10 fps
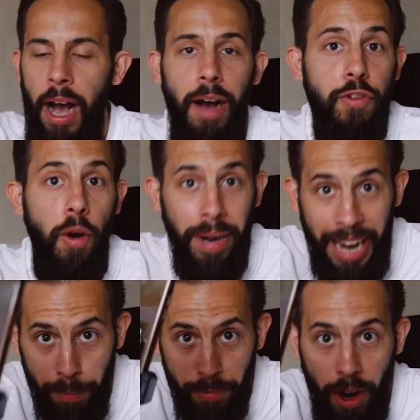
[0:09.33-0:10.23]
I've got my
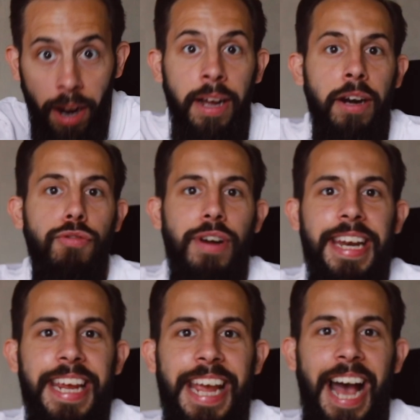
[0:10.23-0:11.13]
camera
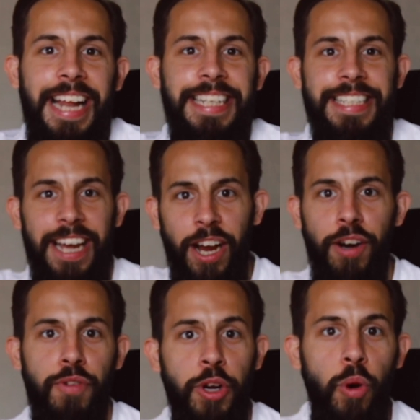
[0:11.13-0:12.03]
ready and
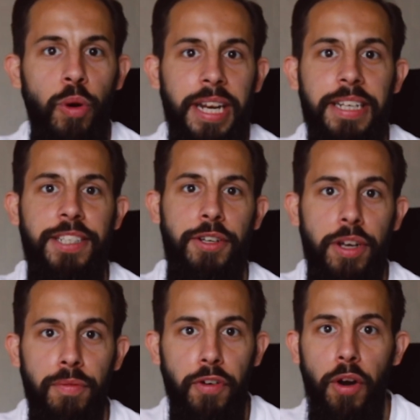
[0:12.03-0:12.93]
recording so you
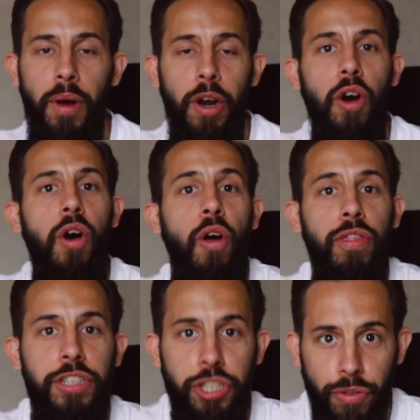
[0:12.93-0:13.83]
can follow along
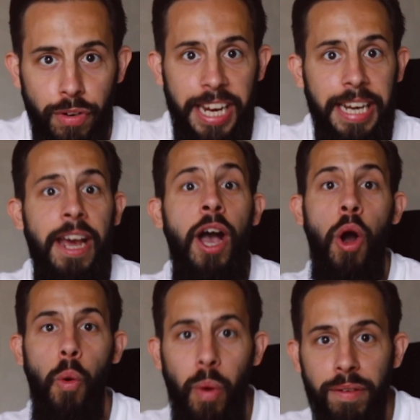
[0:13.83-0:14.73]
on the screen
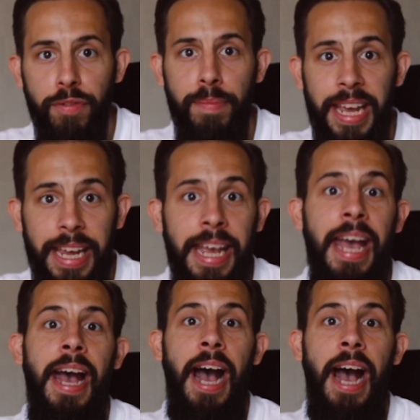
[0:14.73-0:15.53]
with me.